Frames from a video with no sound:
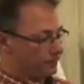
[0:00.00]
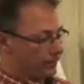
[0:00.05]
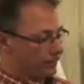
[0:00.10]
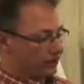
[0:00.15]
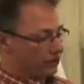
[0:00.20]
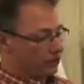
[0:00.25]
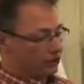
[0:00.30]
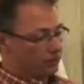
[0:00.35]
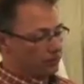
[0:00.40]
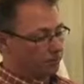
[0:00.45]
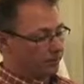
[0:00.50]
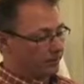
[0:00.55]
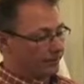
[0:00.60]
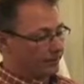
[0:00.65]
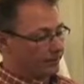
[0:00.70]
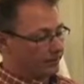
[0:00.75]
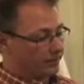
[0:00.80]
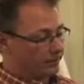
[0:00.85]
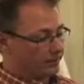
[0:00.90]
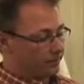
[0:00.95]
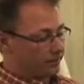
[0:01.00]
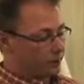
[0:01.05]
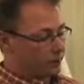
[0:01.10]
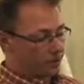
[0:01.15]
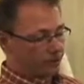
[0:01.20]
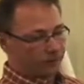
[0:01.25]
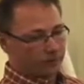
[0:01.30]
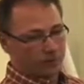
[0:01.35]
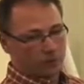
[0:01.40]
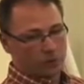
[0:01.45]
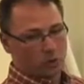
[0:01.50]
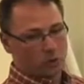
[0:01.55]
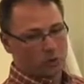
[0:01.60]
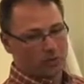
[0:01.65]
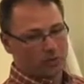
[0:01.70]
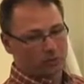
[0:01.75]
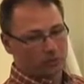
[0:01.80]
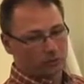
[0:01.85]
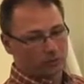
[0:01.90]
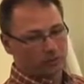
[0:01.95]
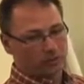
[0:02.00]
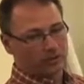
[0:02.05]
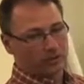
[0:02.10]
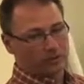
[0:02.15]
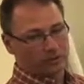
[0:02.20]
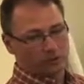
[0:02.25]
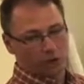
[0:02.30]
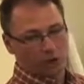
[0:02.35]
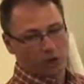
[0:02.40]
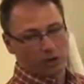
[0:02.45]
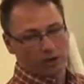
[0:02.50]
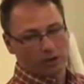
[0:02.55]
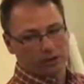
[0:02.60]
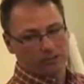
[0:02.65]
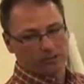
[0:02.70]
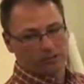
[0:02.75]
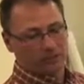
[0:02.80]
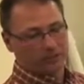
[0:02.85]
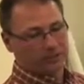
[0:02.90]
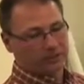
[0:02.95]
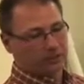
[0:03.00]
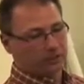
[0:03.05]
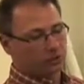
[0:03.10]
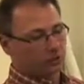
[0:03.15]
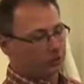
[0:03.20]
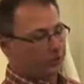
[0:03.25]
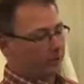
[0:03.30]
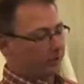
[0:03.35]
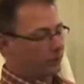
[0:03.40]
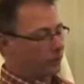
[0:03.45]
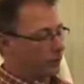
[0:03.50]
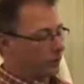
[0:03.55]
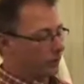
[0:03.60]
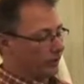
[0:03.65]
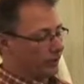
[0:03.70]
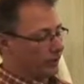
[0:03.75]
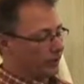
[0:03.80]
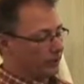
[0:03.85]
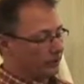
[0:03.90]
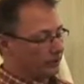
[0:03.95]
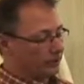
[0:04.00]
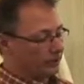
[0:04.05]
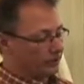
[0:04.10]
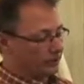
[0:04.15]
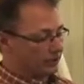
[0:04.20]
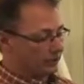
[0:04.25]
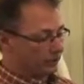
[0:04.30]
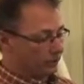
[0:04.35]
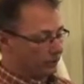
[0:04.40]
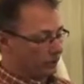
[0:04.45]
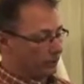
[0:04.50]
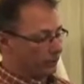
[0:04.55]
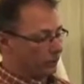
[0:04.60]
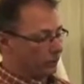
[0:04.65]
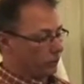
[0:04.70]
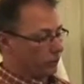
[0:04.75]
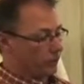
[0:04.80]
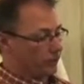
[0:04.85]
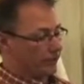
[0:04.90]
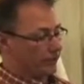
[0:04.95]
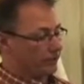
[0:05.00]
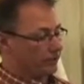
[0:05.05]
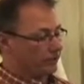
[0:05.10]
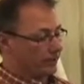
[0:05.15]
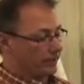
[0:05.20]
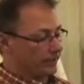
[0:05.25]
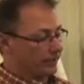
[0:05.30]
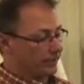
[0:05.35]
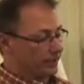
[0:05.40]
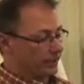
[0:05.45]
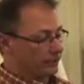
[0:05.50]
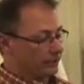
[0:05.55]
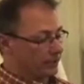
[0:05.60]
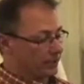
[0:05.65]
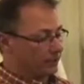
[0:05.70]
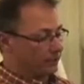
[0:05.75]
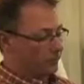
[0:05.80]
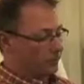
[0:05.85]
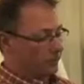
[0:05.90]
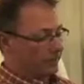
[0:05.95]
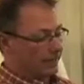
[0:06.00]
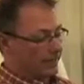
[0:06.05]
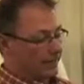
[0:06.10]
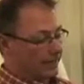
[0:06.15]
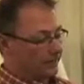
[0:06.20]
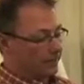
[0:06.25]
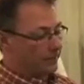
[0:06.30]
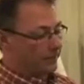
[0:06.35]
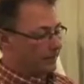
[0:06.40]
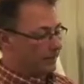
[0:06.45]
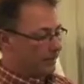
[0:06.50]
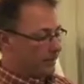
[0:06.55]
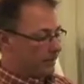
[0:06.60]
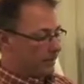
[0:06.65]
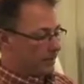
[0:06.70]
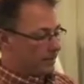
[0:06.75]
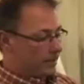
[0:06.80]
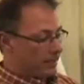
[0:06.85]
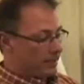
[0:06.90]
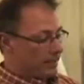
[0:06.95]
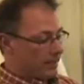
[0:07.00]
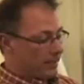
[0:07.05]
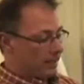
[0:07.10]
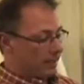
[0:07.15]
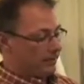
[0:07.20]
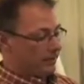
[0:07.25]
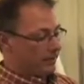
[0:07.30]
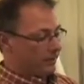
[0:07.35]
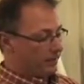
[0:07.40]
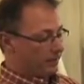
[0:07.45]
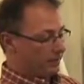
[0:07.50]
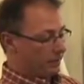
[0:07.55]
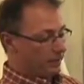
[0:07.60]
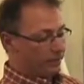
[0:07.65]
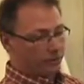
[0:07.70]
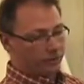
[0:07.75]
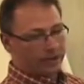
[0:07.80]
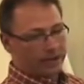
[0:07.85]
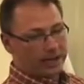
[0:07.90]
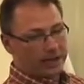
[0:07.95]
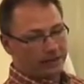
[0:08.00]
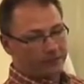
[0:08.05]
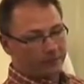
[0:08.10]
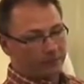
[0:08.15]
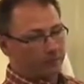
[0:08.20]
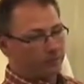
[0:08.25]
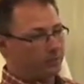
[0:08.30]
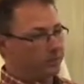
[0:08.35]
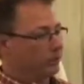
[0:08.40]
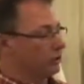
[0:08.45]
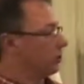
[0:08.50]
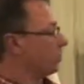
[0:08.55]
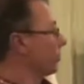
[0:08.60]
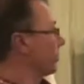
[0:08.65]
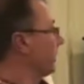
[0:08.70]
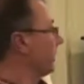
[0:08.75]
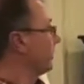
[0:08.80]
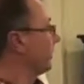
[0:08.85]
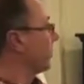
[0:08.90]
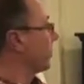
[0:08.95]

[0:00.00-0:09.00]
gets split. Part of it would go into a jar for potential laboratory analysis if we're looking at sending that sample to lab. And then the other half would be screened